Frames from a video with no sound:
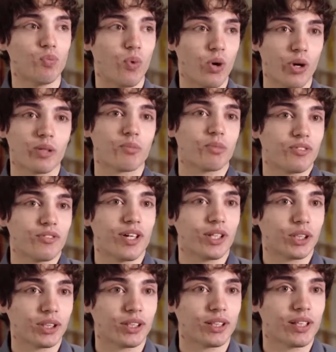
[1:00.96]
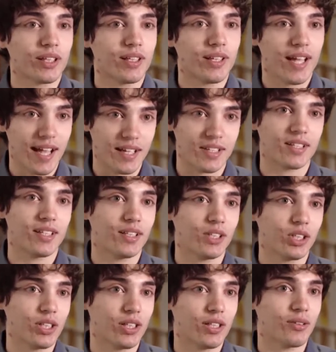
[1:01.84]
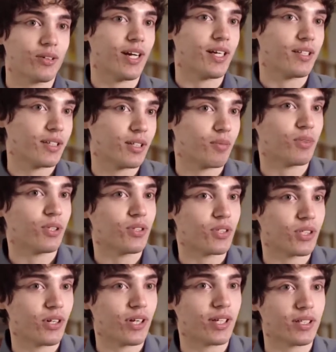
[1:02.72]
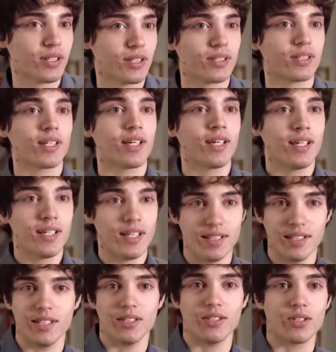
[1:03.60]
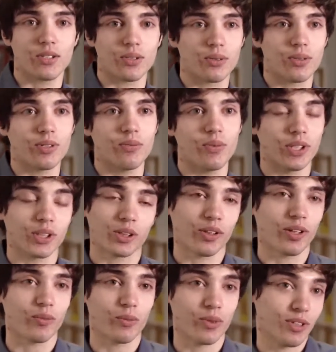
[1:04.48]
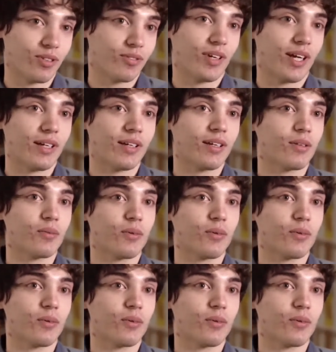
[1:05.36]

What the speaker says: work professionally as an engineer or as a computer scientist in the industry, which I wouldn't have had